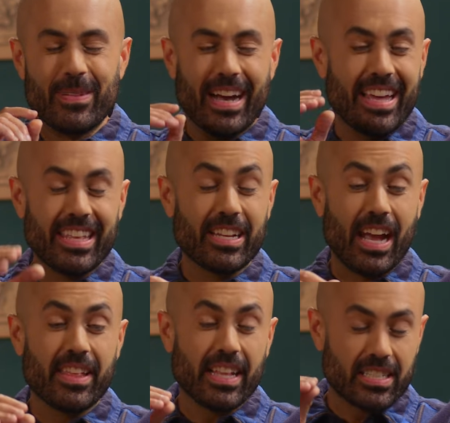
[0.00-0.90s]
But I think,
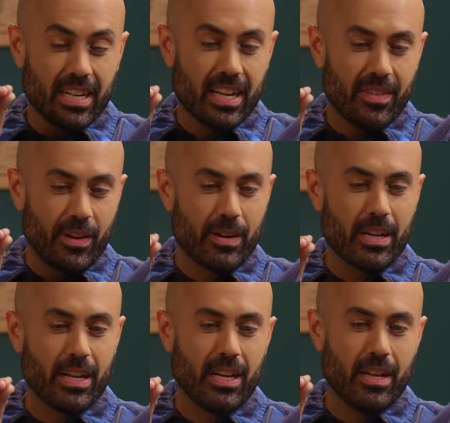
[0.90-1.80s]
I think that's a, a
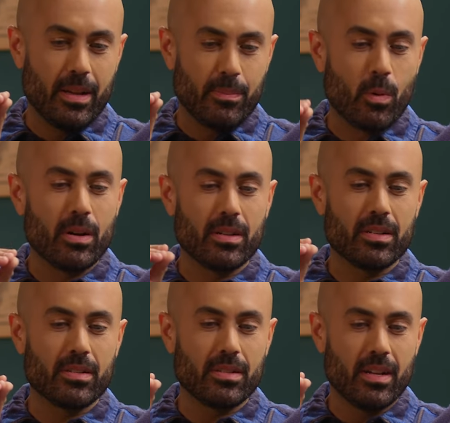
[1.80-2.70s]
very uh,
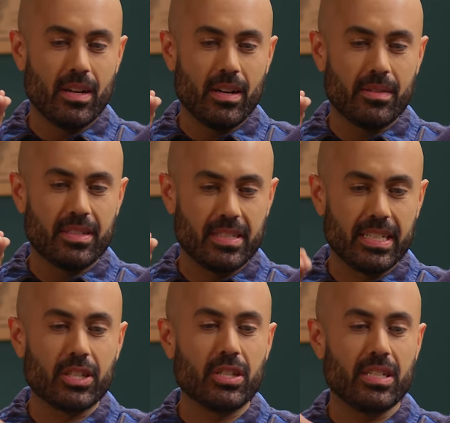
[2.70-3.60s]
important uh,
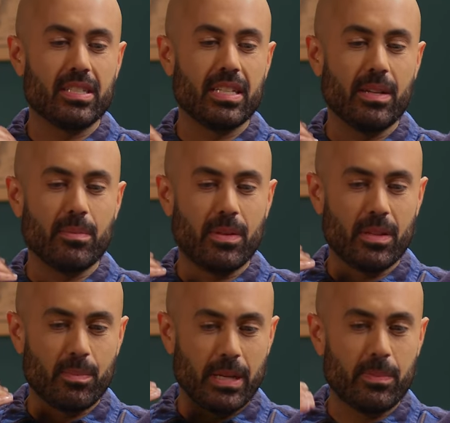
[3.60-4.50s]
distinction, is that
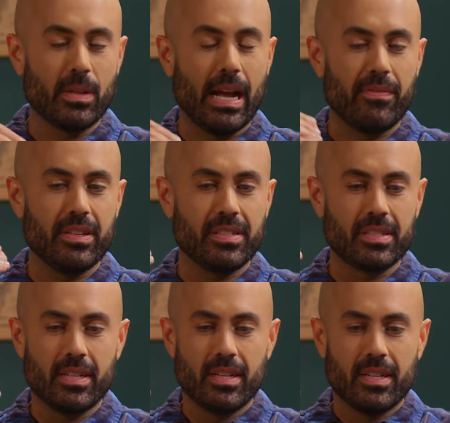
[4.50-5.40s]
people have
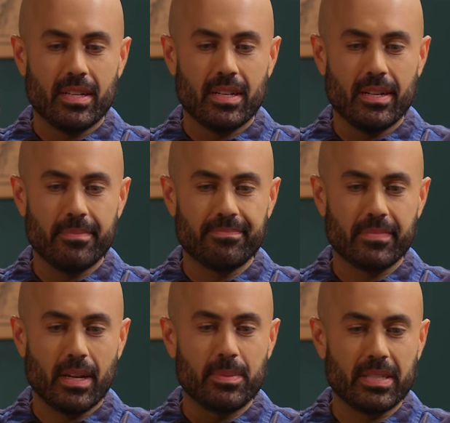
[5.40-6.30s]
this um,
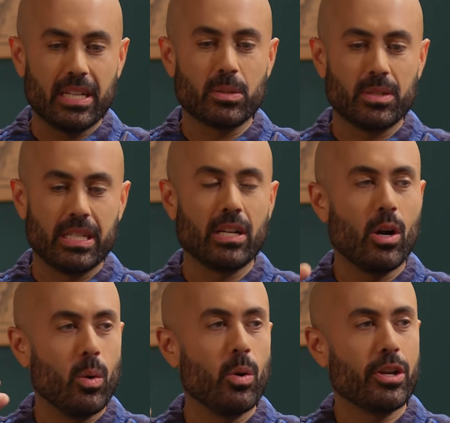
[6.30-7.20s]
obsession with saying,
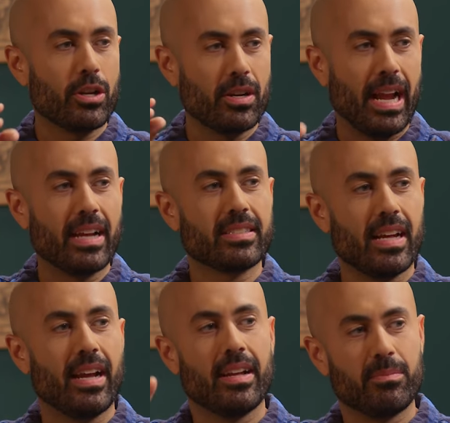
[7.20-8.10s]
oh, well, you're
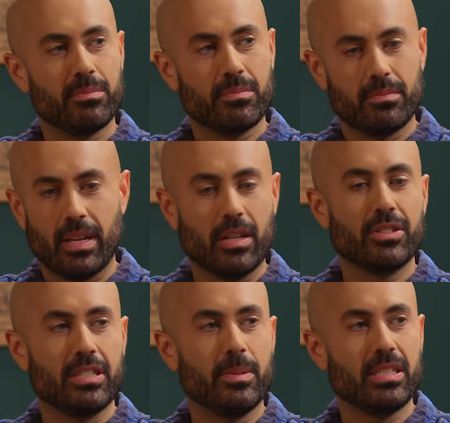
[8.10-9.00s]
anti L
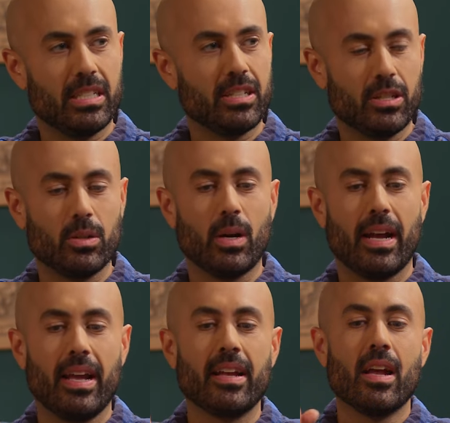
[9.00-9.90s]
G B T Q
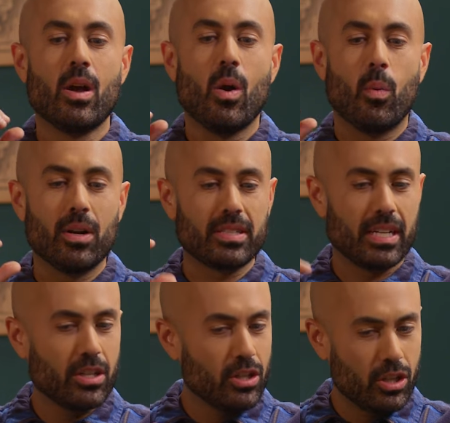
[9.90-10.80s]
I A, where it's
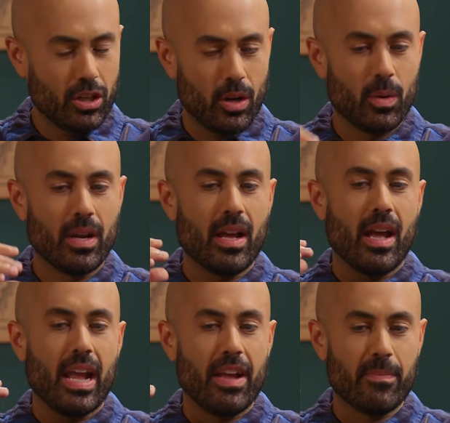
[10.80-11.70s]
like, no, no, no.
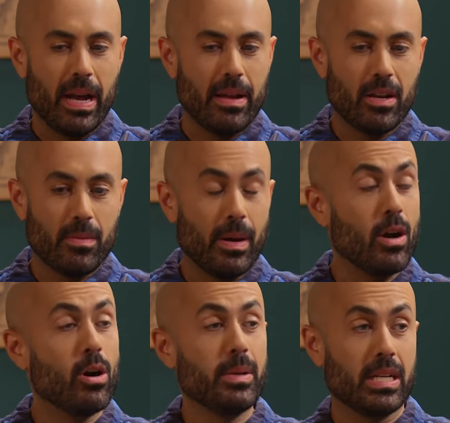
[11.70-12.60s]
If my, my
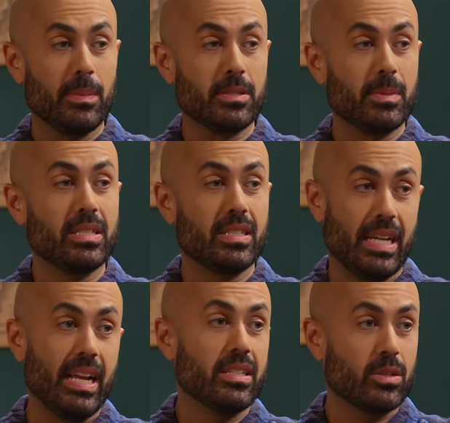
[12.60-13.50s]
homie comes to me and says,
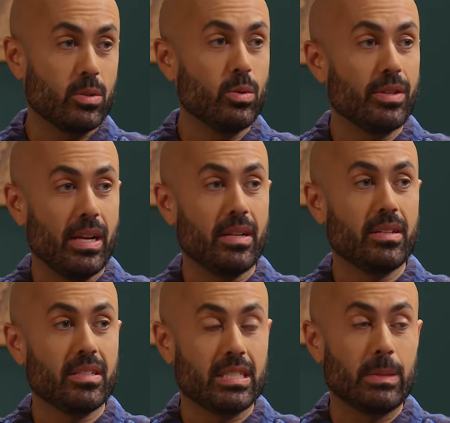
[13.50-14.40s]
hey, is it cool that I
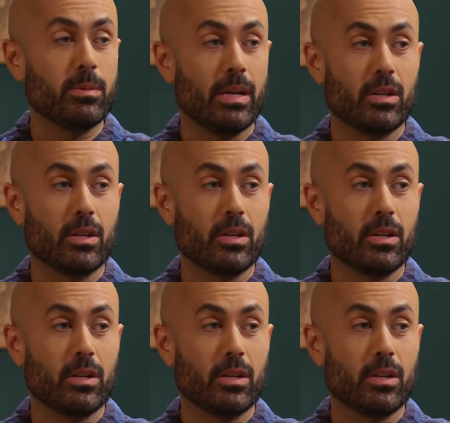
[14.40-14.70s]
sleep with